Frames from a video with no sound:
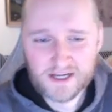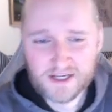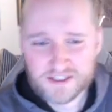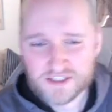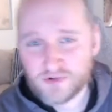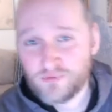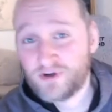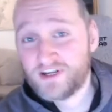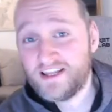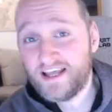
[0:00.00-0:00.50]

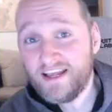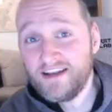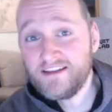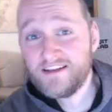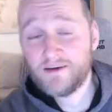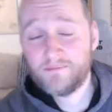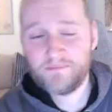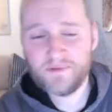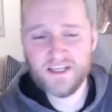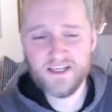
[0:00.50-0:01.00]
So what it
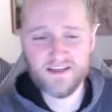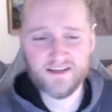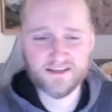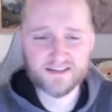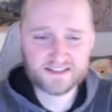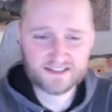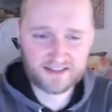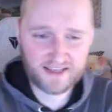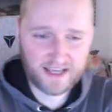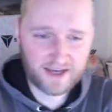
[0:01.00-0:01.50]
ended up being
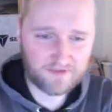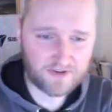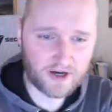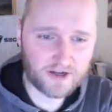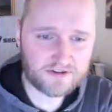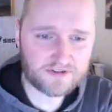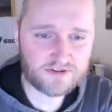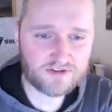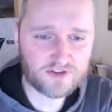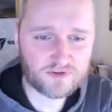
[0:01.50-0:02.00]
is they have
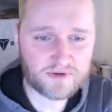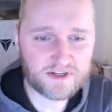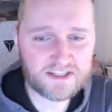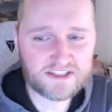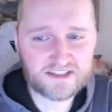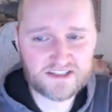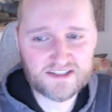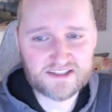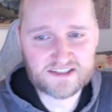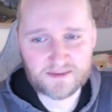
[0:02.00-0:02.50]
120
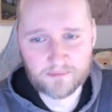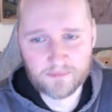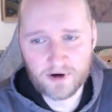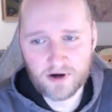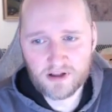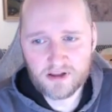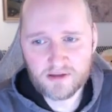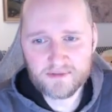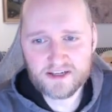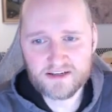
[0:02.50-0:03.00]
seats in
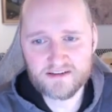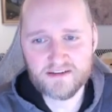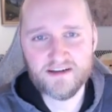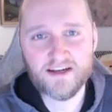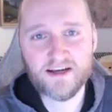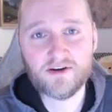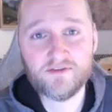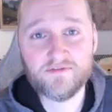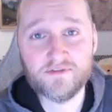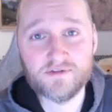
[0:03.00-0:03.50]
parliament, and
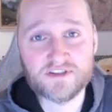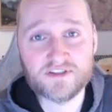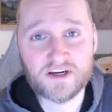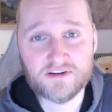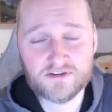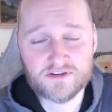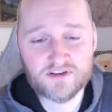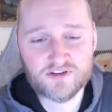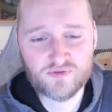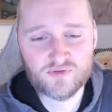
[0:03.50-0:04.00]
out of those
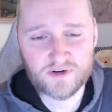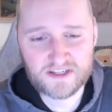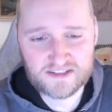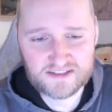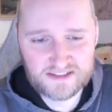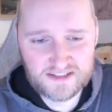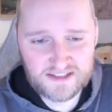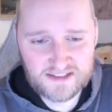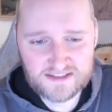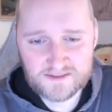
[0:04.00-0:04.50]
120
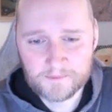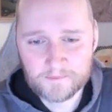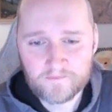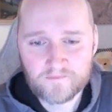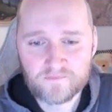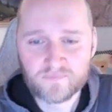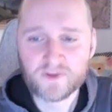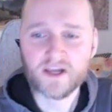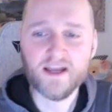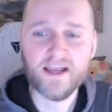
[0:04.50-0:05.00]
seats,
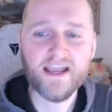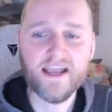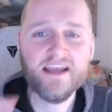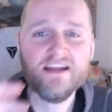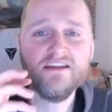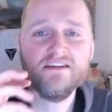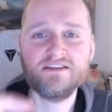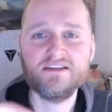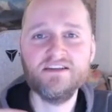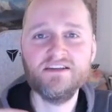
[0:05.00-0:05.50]

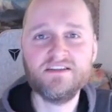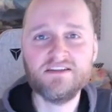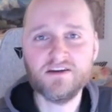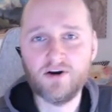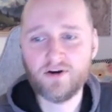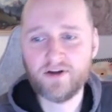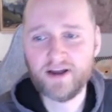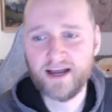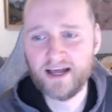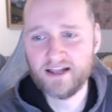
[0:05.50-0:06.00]
80 seats
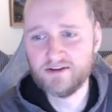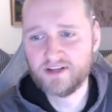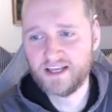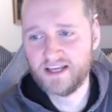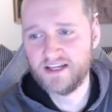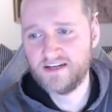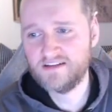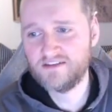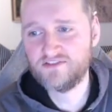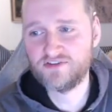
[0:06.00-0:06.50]
are
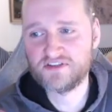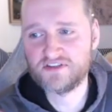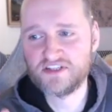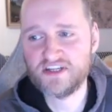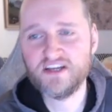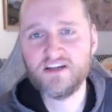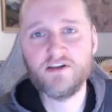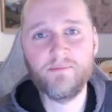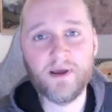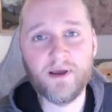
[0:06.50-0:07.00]
allocated to
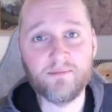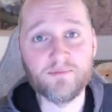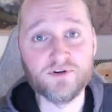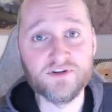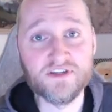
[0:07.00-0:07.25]
single member